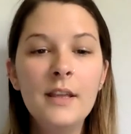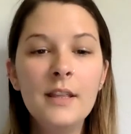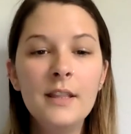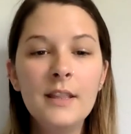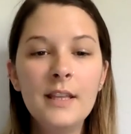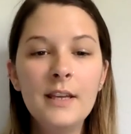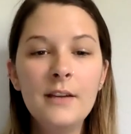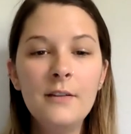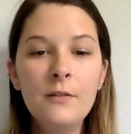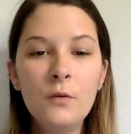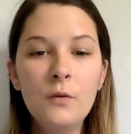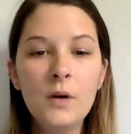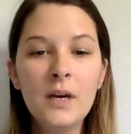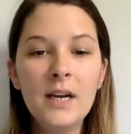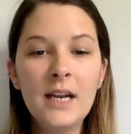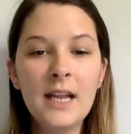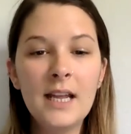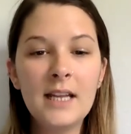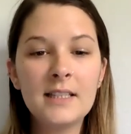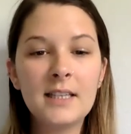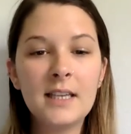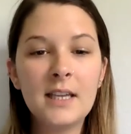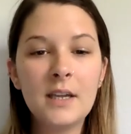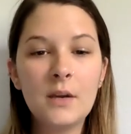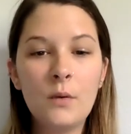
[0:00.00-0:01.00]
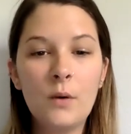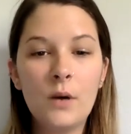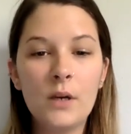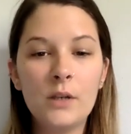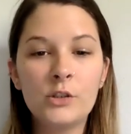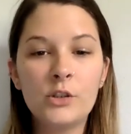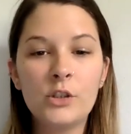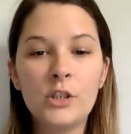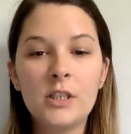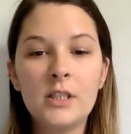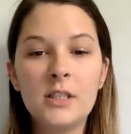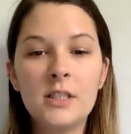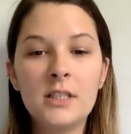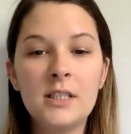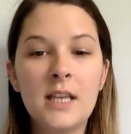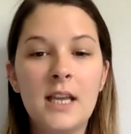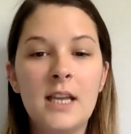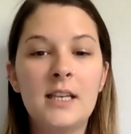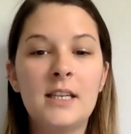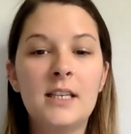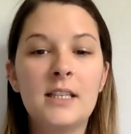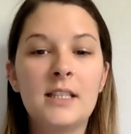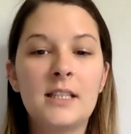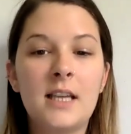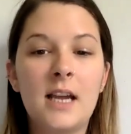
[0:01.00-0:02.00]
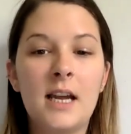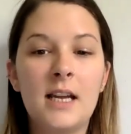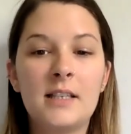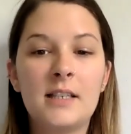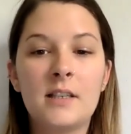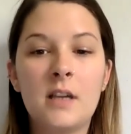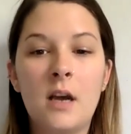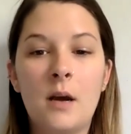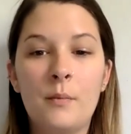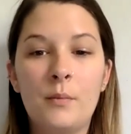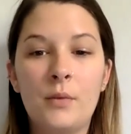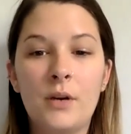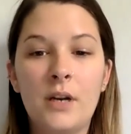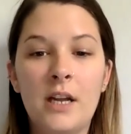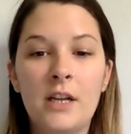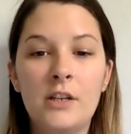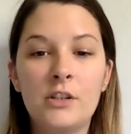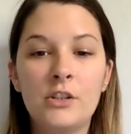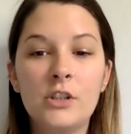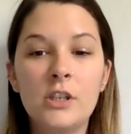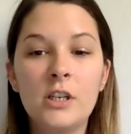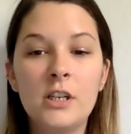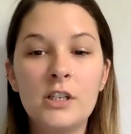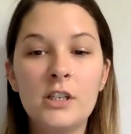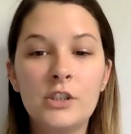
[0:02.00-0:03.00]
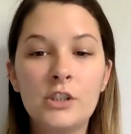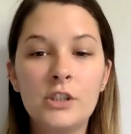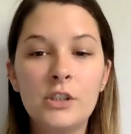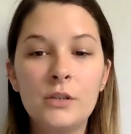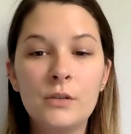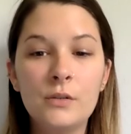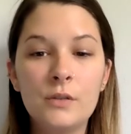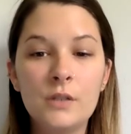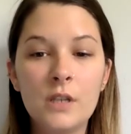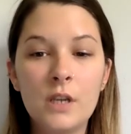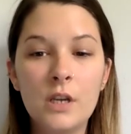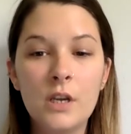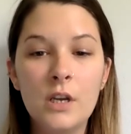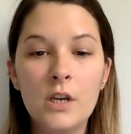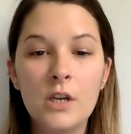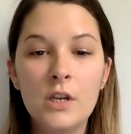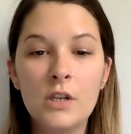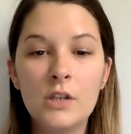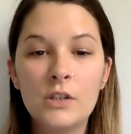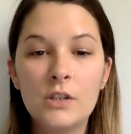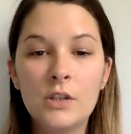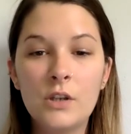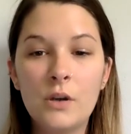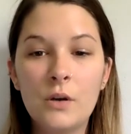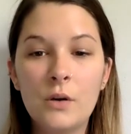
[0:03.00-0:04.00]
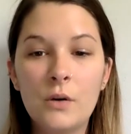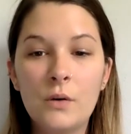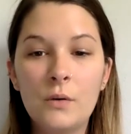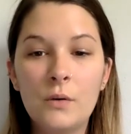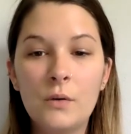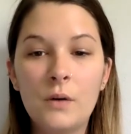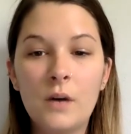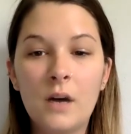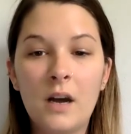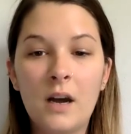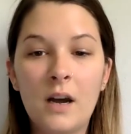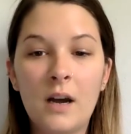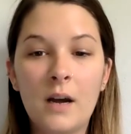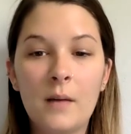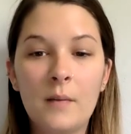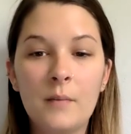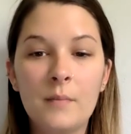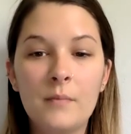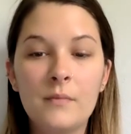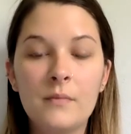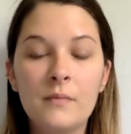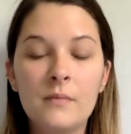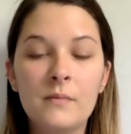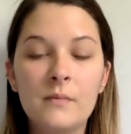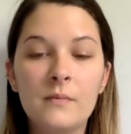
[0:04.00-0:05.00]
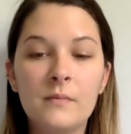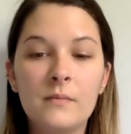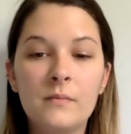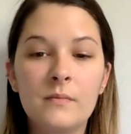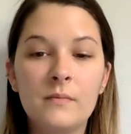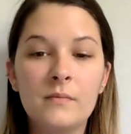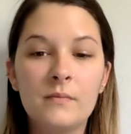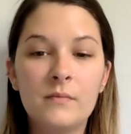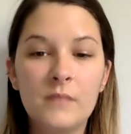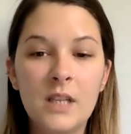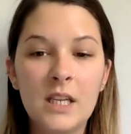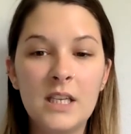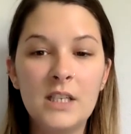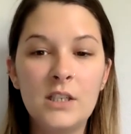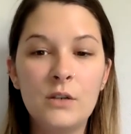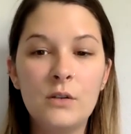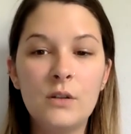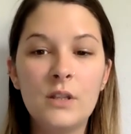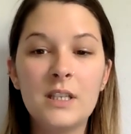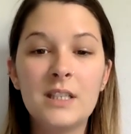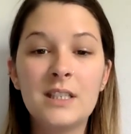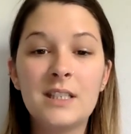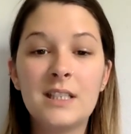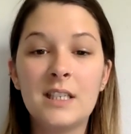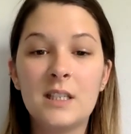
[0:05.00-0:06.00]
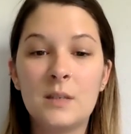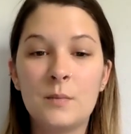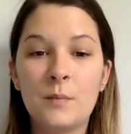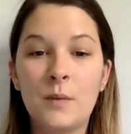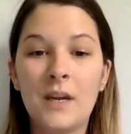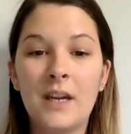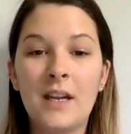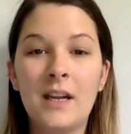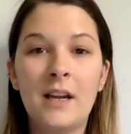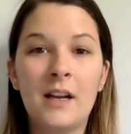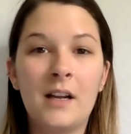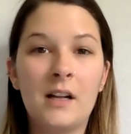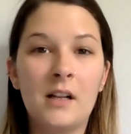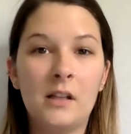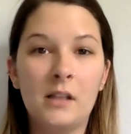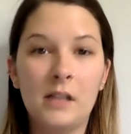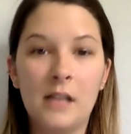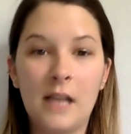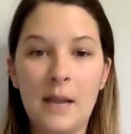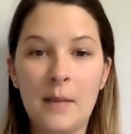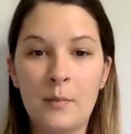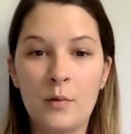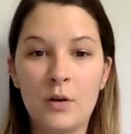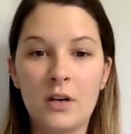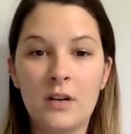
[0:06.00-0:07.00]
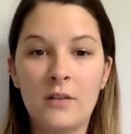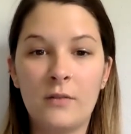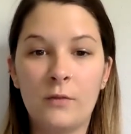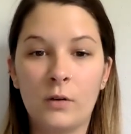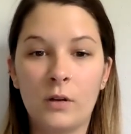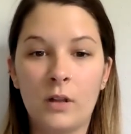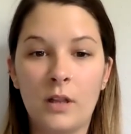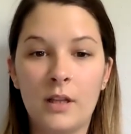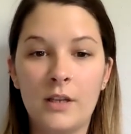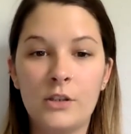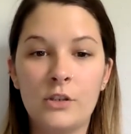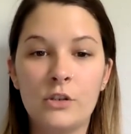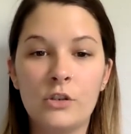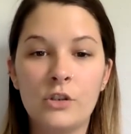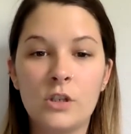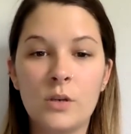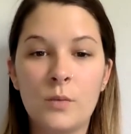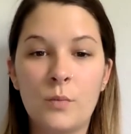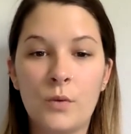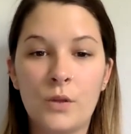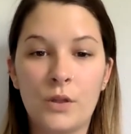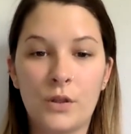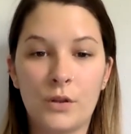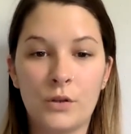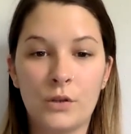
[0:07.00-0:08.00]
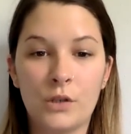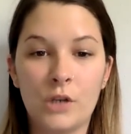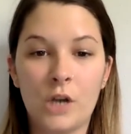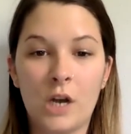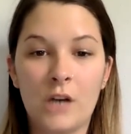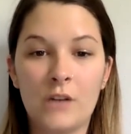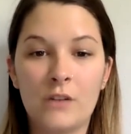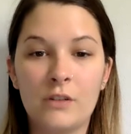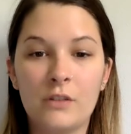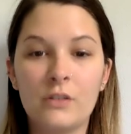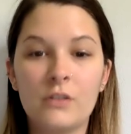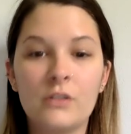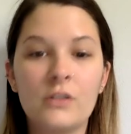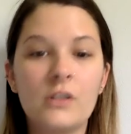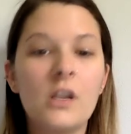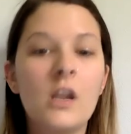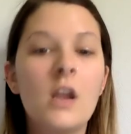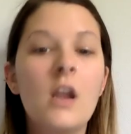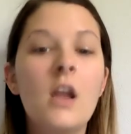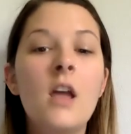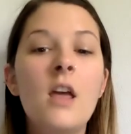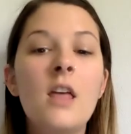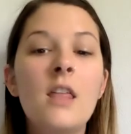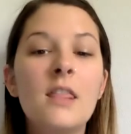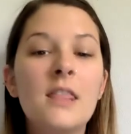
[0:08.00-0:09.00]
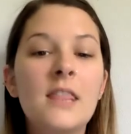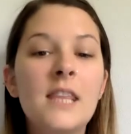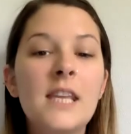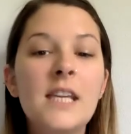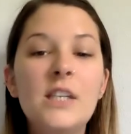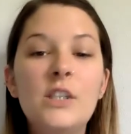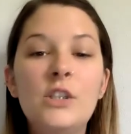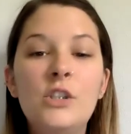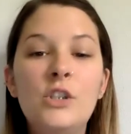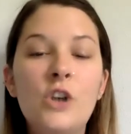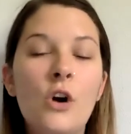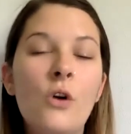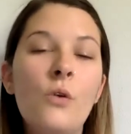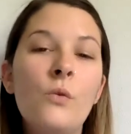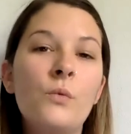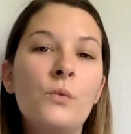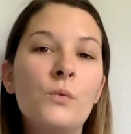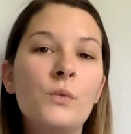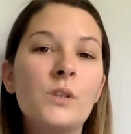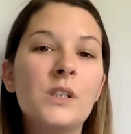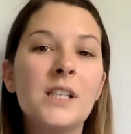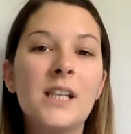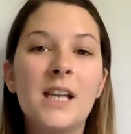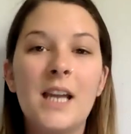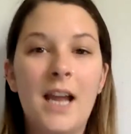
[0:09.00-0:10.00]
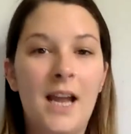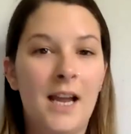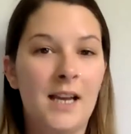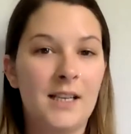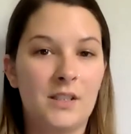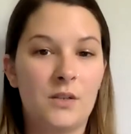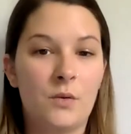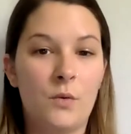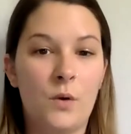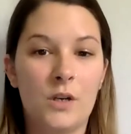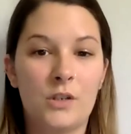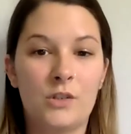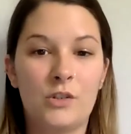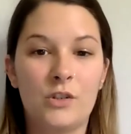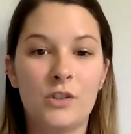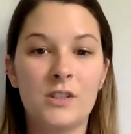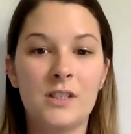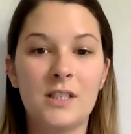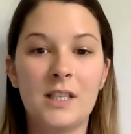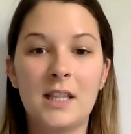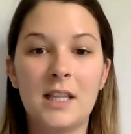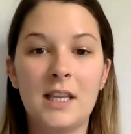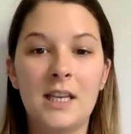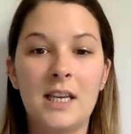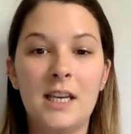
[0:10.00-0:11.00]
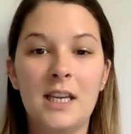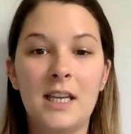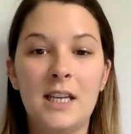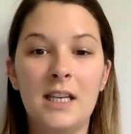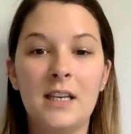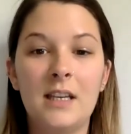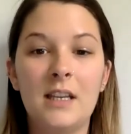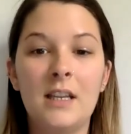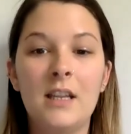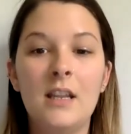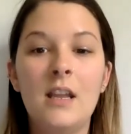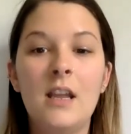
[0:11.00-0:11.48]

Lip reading: They avoid asking questions and disguise comprehension issues. So they do this despite a collaborative relationship with their doctors. They don't ask questions that they need.